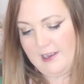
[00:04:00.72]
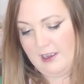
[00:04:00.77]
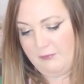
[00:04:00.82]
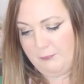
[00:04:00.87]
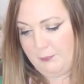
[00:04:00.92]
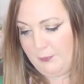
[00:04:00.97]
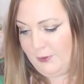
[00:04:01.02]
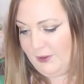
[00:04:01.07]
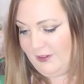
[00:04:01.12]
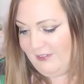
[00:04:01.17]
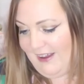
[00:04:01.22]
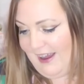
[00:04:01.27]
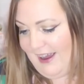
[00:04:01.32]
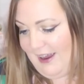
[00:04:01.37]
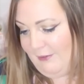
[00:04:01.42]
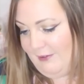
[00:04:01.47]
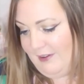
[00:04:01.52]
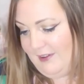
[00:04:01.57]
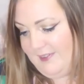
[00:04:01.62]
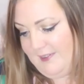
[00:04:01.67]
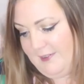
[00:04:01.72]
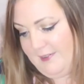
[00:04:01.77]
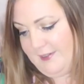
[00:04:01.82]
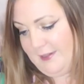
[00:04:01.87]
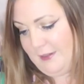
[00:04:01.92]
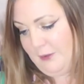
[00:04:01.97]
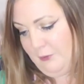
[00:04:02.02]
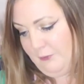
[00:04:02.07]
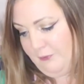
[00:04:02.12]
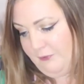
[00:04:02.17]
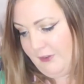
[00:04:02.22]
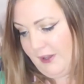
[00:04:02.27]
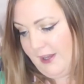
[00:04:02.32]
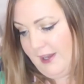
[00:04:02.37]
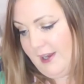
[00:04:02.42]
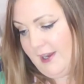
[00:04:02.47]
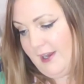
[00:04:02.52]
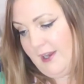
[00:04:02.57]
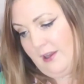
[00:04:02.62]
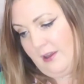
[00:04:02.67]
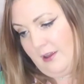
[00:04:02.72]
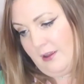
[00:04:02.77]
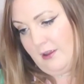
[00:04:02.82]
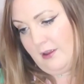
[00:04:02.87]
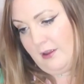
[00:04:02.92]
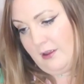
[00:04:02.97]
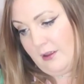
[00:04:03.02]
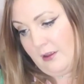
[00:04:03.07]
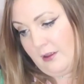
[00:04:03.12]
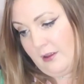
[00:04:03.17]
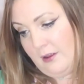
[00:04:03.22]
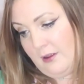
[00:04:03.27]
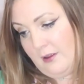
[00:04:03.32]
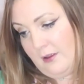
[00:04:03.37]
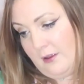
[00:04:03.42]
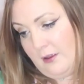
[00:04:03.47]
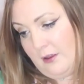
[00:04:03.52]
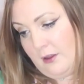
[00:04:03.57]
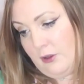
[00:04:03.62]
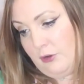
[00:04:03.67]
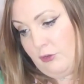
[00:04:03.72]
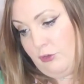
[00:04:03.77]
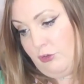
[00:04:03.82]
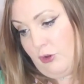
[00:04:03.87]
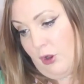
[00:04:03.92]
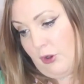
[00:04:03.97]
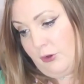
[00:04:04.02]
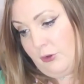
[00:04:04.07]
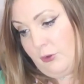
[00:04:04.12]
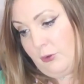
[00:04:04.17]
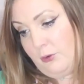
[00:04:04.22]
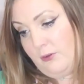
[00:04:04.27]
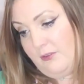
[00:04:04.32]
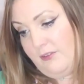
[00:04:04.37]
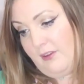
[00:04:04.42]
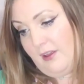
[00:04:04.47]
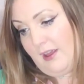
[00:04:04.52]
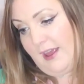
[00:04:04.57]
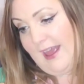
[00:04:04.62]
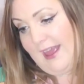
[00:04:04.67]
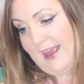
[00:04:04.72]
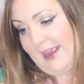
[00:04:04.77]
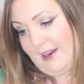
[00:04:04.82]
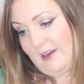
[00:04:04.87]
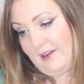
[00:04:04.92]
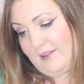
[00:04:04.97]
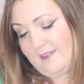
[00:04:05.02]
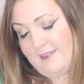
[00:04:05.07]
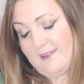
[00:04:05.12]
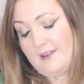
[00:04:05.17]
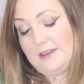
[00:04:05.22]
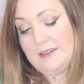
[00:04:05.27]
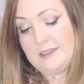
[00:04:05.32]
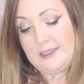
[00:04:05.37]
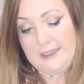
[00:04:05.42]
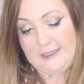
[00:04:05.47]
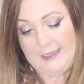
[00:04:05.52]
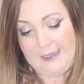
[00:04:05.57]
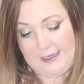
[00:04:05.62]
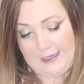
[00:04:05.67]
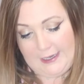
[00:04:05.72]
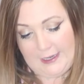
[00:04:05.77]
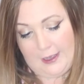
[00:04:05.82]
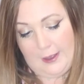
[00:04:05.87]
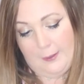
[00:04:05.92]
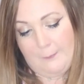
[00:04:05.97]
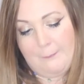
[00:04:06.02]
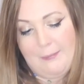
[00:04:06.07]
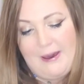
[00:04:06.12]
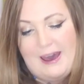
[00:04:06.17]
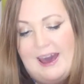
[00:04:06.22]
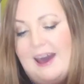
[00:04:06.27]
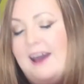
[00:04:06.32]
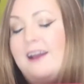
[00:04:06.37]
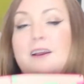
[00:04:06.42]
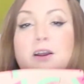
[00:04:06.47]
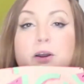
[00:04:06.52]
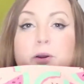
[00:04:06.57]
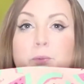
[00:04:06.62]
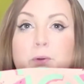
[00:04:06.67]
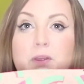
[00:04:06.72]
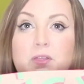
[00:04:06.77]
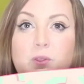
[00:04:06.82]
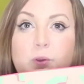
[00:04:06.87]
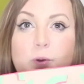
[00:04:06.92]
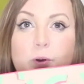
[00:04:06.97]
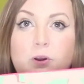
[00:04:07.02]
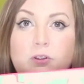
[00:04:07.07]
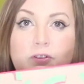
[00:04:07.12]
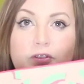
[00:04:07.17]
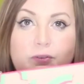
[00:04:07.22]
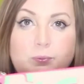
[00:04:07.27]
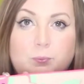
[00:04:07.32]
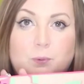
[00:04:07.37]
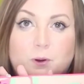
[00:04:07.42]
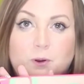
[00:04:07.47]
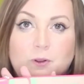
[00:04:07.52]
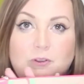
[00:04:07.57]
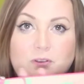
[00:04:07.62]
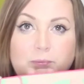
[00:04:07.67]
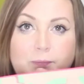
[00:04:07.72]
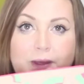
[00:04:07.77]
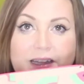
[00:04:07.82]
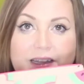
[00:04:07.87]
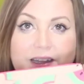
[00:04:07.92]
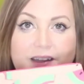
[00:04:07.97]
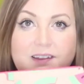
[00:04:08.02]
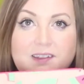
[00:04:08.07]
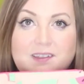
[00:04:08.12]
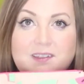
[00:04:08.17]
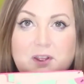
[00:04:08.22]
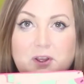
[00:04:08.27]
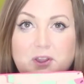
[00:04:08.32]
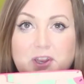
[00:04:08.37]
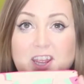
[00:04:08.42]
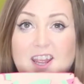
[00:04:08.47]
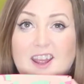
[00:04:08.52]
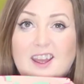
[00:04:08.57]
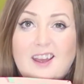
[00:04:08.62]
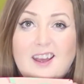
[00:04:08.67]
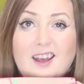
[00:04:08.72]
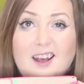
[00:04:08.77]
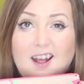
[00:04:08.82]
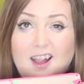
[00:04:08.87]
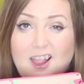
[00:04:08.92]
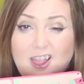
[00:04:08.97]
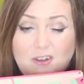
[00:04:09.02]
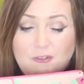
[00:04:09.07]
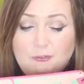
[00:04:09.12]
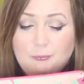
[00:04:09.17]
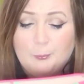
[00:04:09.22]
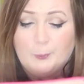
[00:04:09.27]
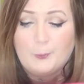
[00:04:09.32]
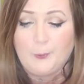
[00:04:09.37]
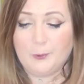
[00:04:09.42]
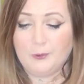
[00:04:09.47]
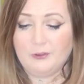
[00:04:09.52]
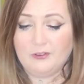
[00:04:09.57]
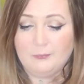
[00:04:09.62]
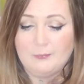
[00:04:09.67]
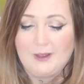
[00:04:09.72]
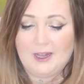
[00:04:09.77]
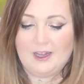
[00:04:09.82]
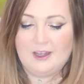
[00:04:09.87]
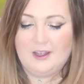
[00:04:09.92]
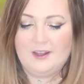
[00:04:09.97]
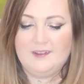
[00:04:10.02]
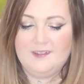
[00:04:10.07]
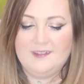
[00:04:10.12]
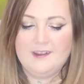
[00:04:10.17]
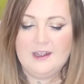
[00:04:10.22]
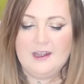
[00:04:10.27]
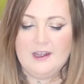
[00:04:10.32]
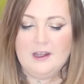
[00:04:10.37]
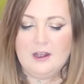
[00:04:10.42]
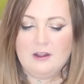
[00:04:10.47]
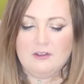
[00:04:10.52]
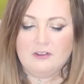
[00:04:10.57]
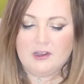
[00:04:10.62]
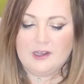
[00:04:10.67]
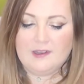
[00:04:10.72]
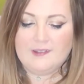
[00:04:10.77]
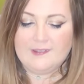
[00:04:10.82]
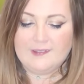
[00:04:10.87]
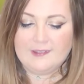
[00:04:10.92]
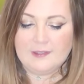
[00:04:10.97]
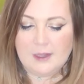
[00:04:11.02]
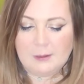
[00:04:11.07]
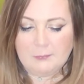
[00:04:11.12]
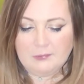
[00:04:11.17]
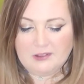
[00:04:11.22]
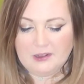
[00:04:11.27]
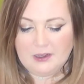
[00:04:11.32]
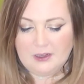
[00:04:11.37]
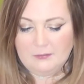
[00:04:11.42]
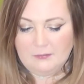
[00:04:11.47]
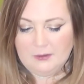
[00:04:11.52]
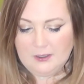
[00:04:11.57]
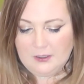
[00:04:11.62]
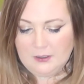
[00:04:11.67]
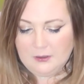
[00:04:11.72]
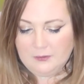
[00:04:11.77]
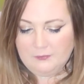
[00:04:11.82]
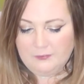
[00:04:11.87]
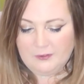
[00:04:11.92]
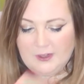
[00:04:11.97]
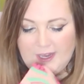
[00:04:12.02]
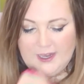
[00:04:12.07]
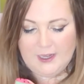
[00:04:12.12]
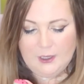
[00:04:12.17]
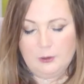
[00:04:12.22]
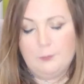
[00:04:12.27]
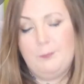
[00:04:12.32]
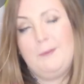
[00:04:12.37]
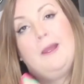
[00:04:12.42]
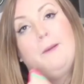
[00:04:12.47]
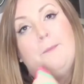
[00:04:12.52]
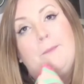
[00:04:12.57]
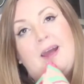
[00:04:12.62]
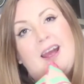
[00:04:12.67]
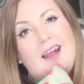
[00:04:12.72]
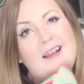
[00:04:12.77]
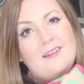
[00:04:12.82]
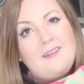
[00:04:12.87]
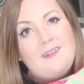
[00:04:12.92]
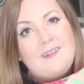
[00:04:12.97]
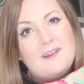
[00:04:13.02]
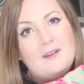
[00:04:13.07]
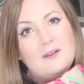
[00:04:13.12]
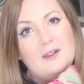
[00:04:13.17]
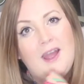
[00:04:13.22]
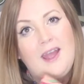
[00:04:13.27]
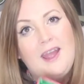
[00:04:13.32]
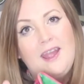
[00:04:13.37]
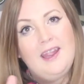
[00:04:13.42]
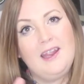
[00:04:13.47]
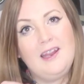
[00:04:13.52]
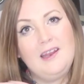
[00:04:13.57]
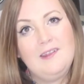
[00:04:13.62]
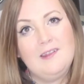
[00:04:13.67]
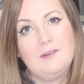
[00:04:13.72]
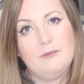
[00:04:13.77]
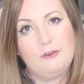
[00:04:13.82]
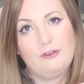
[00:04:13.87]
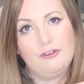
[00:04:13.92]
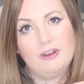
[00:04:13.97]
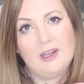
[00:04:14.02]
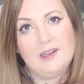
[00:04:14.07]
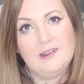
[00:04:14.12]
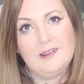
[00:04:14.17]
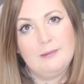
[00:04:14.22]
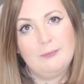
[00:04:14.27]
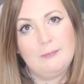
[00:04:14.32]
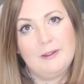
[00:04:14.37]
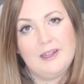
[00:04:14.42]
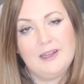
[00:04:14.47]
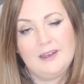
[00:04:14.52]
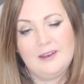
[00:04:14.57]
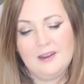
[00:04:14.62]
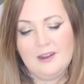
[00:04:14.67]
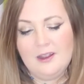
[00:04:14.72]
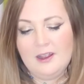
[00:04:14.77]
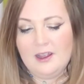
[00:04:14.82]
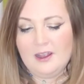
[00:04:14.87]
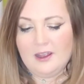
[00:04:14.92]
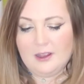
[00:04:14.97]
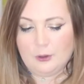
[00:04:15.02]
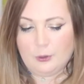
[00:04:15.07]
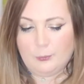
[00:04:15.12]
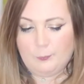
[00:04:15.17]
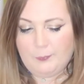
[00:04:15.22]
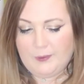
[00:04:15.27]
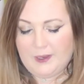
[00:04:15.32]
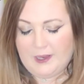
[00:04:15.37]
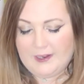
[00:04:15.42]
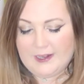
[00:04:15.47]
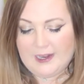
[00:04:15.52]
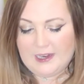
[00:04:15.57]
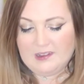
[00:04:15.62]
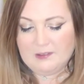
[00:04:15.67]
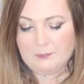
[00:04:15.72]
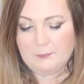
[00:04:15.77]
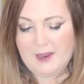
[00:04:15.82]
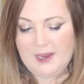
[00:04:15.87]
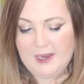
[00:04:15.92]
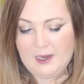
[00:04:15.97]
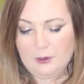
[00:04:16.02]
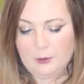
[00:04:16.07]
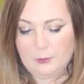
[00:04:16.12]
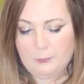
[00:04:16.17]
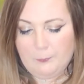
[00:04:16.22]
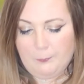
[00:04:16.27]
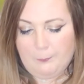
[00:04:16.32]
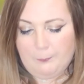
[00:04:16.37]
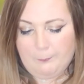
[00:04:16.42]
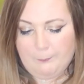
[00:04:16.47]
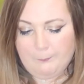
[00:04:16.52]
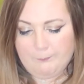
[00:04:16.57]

thing I've pulled out is this lovely Donald X Clinique bag with gorgeous watermelons on it. I love watermelons. So this is an absolutely lovely, it could be a pencil case for Jasmine, it could be a nice makeup